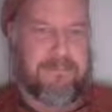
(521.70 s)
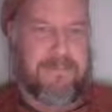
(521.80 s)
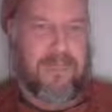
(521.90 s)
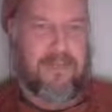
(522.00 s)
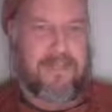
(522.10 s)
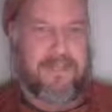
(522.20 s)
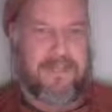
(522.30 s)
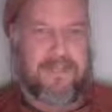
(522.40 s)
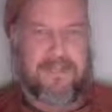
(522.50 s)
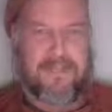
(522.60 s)
right.
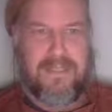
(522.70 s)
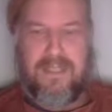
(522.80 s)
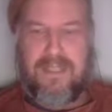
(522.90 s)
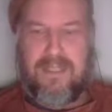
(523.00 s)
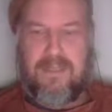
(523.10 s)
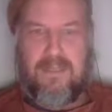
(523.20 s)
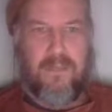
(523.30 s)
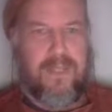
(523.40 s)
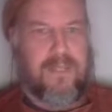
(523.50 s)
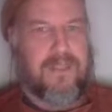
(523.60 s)

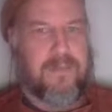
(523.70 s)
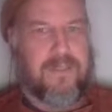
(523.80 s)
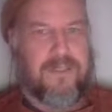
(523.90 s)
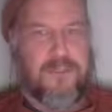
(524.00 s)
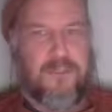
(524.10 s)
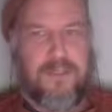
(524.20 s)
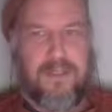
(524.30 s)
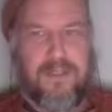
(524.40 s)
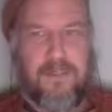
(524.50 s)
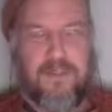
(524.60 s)
Well, let me just
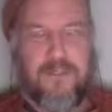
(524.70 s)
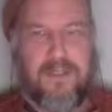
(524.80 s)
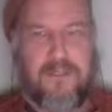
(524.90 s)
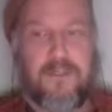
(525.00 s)
start.